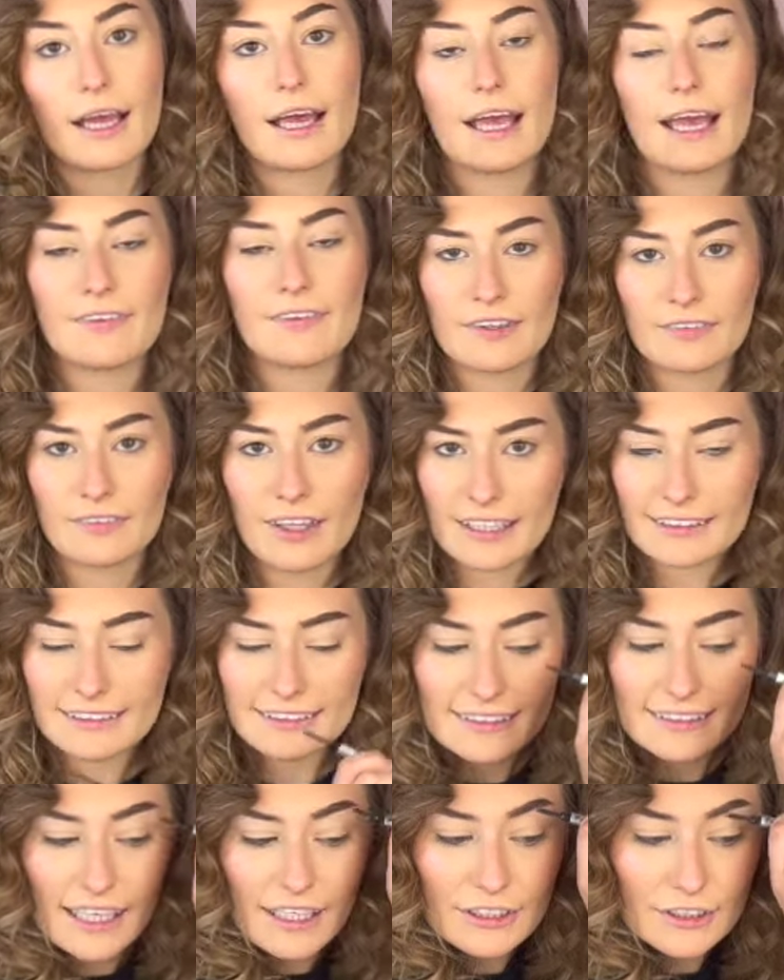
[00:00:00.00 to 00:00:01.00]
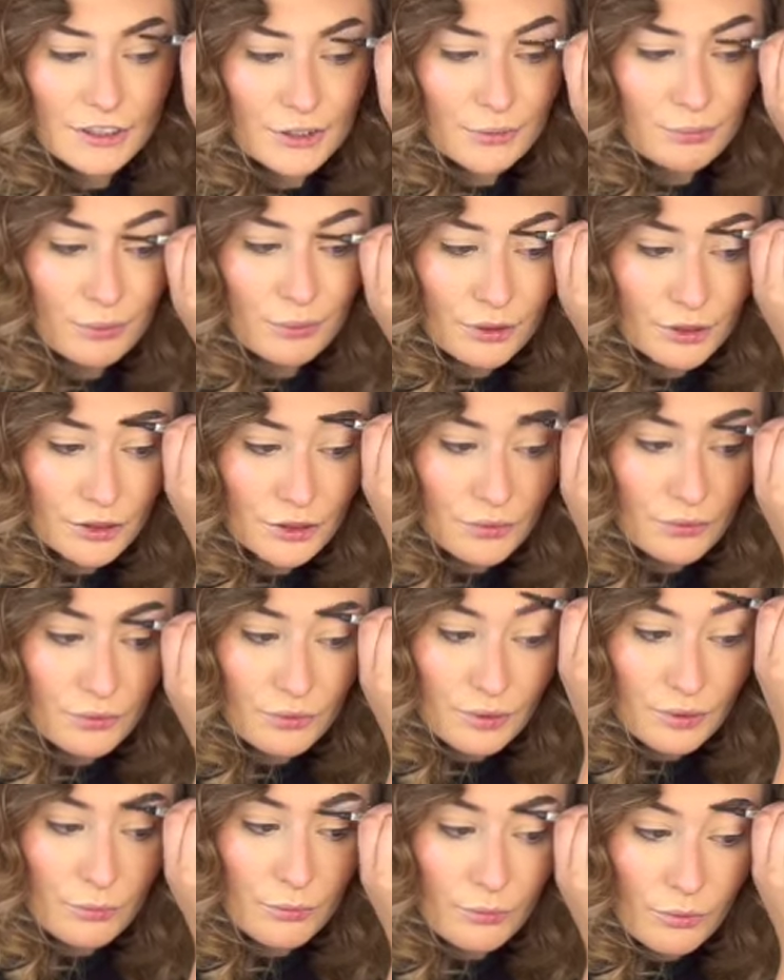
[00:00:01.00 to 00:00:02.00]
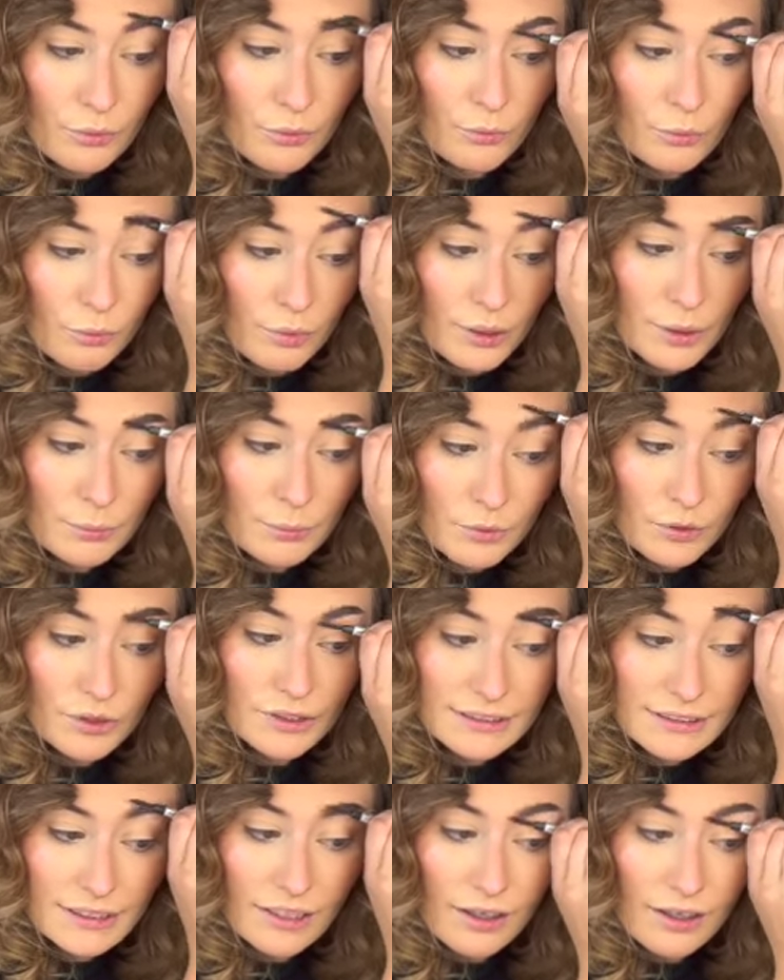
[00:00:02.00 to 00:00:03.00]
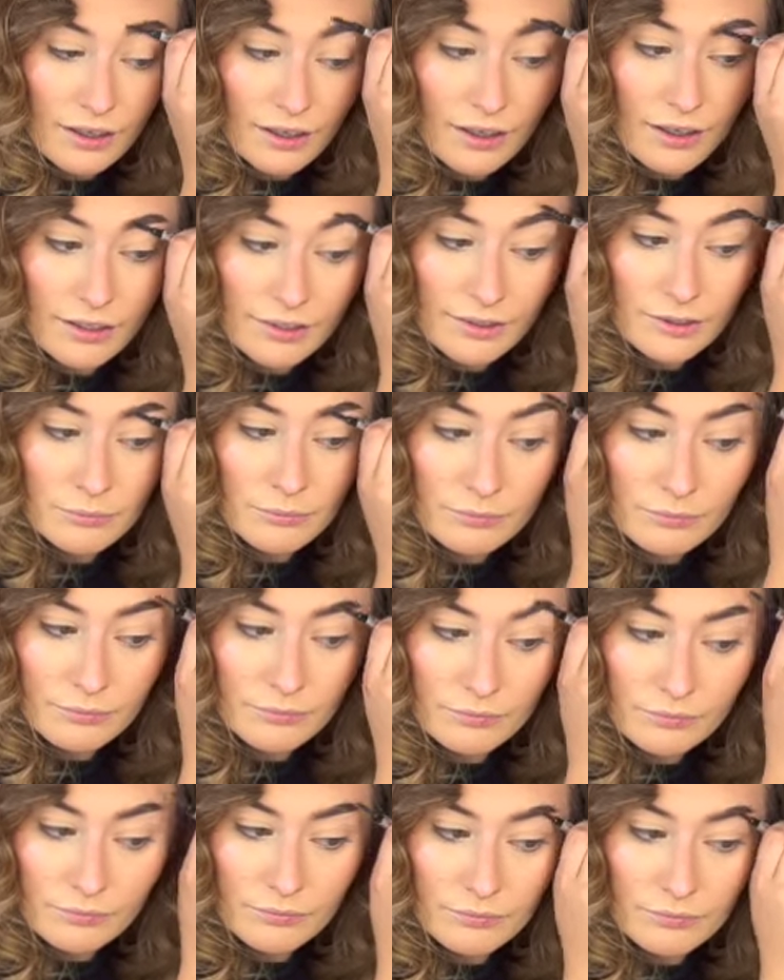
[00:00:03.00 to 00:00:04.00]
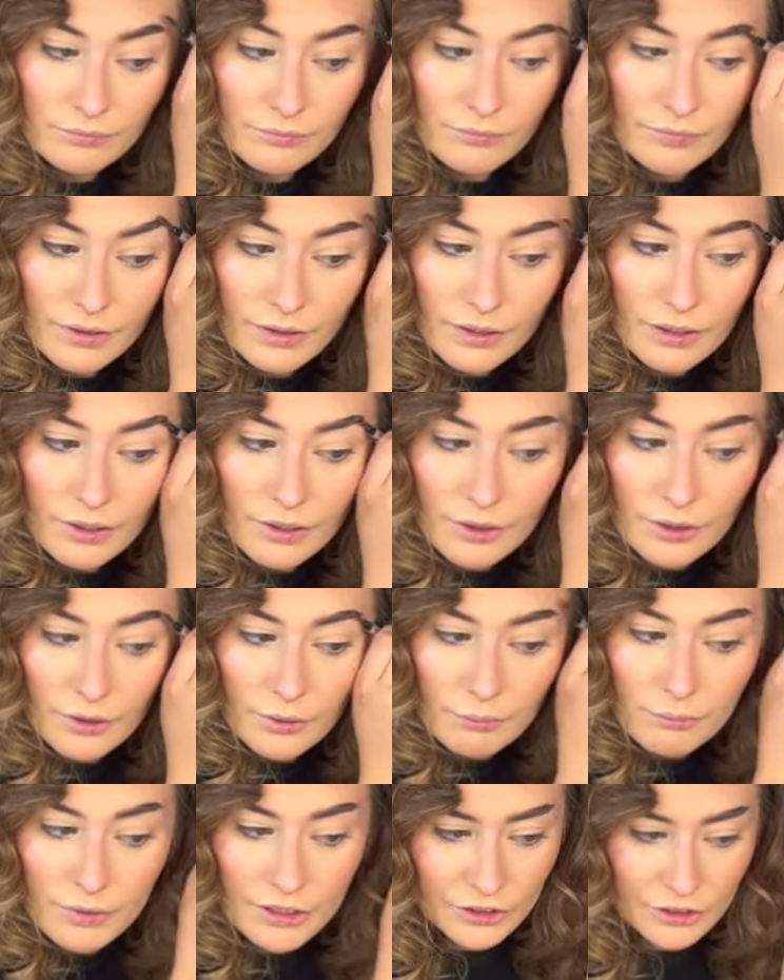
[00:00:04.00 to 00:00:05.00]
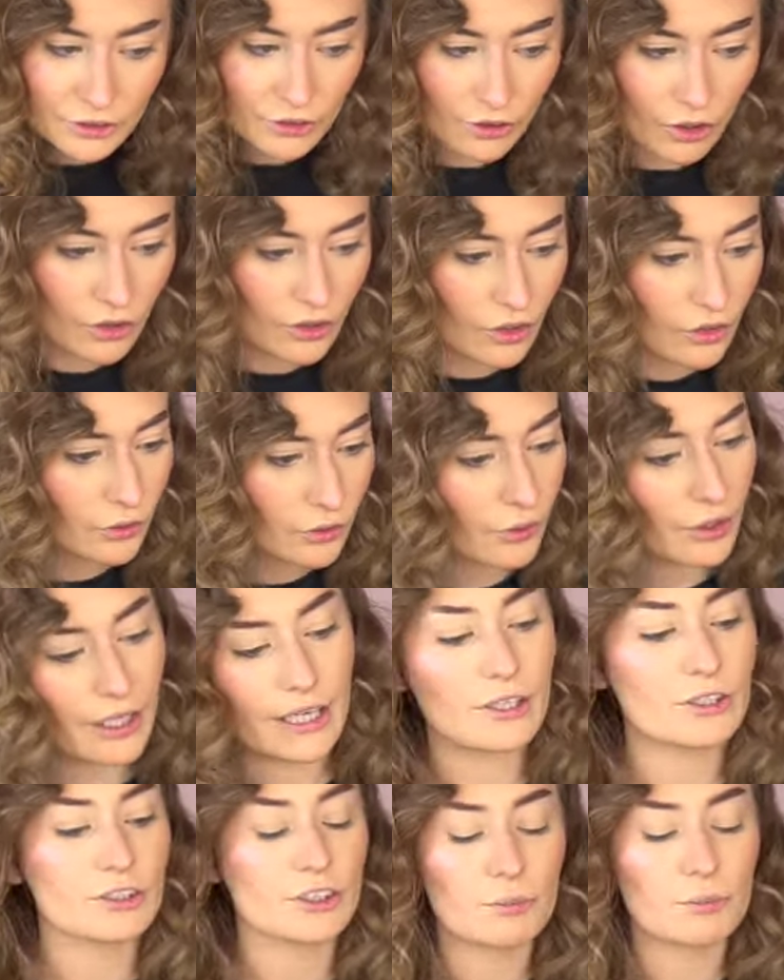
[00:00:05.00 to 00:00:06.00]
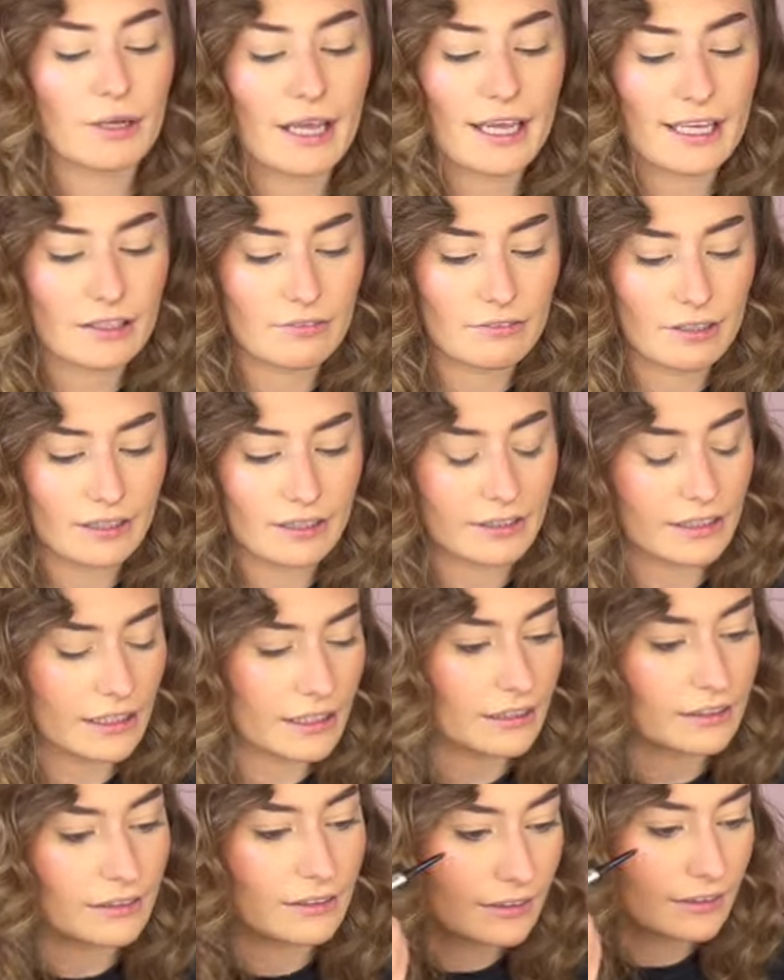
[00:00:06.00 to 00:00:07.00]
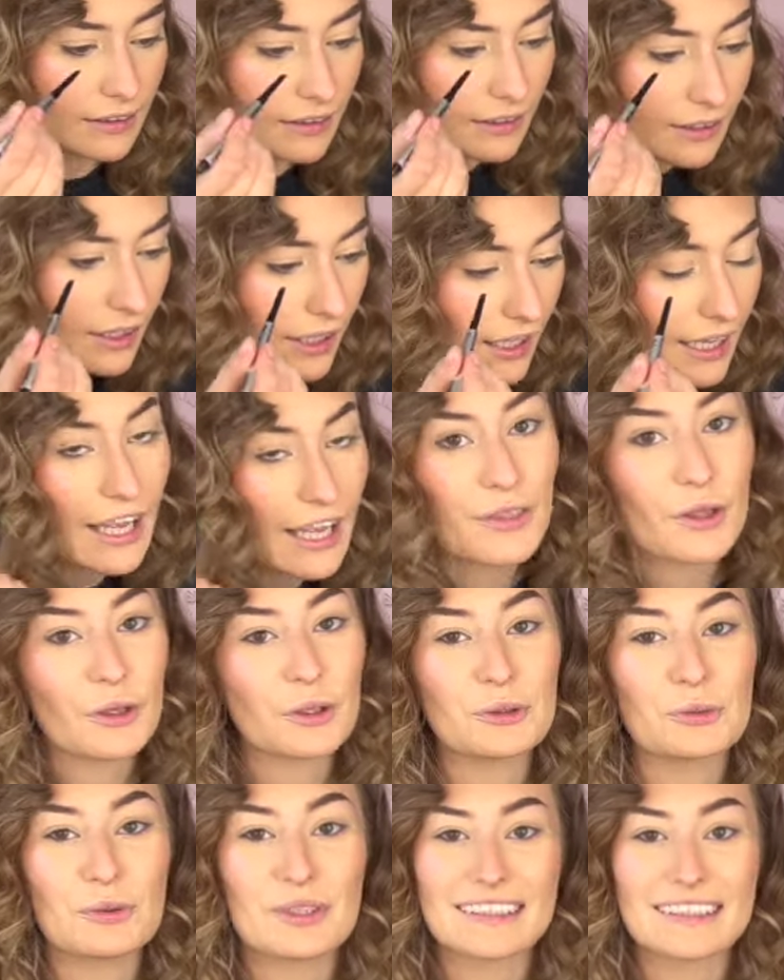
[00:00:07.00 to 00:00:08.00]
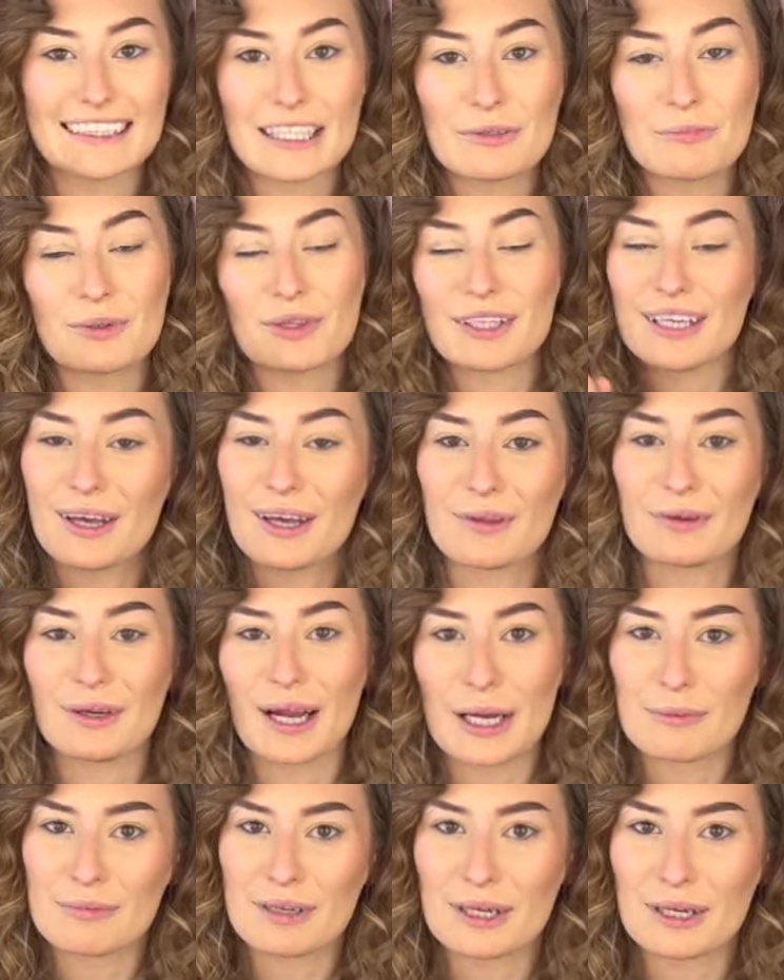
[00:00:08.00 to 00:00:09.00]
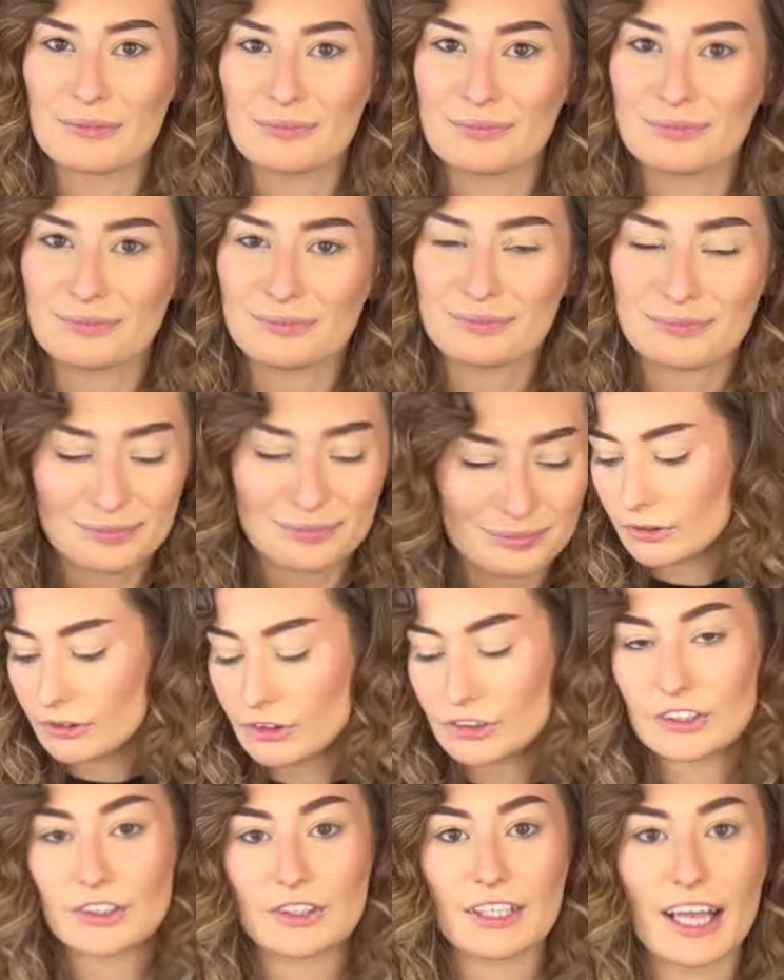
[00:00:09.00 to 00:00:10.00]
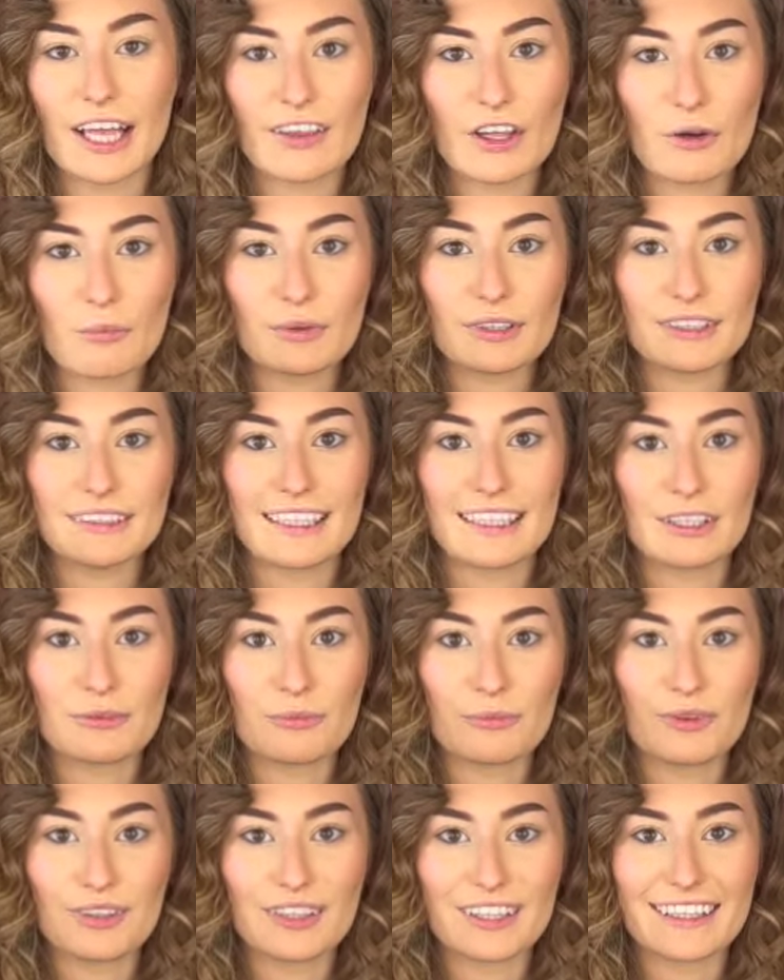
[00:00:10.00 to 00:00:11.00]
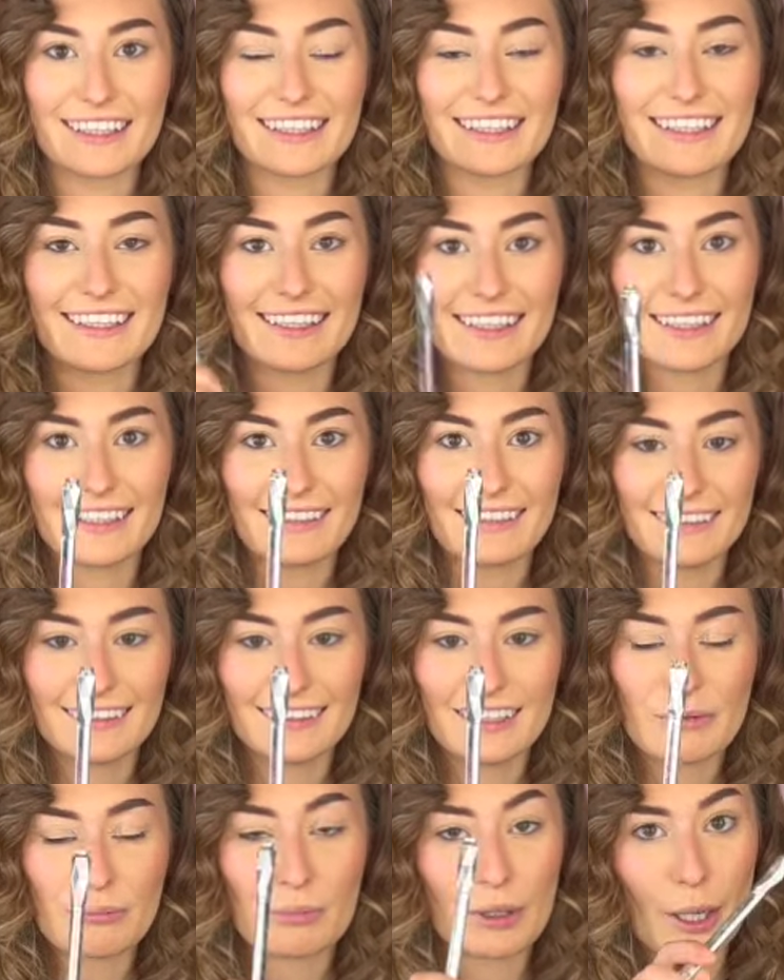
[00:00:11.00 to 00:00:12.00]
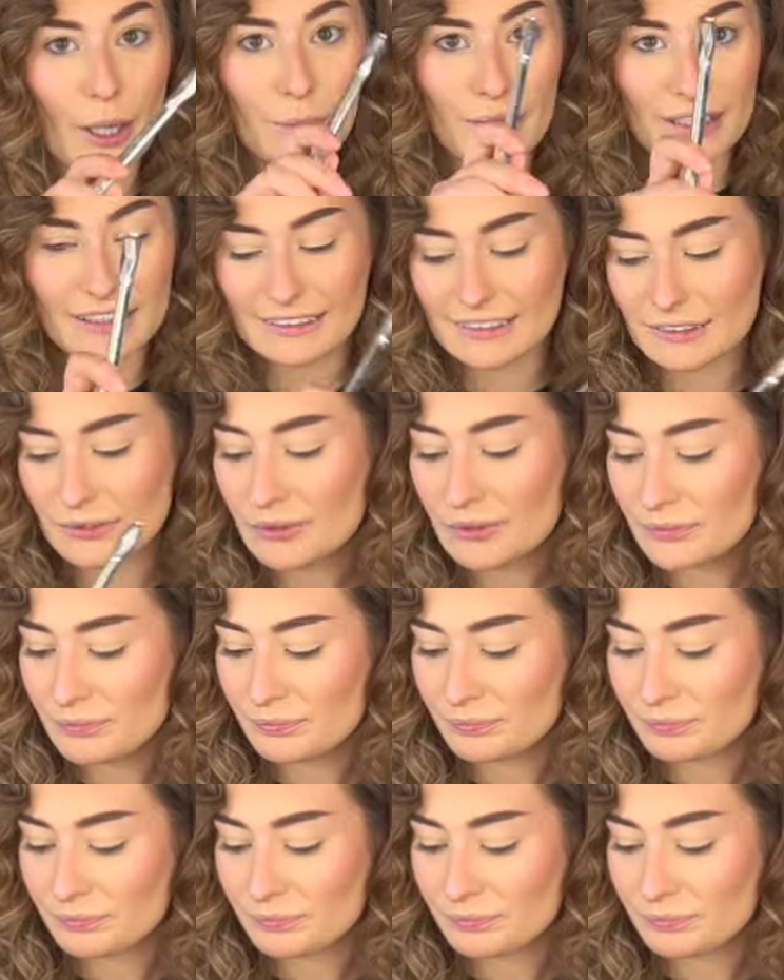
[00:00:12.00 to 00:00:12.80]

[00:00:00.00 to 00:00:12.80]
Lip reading: And then lastly, I just brush through them one more time. Make sure all the little hairs are behaving. And then I'll do the same with the other eyebrow. So now that we're done with the brow pencil,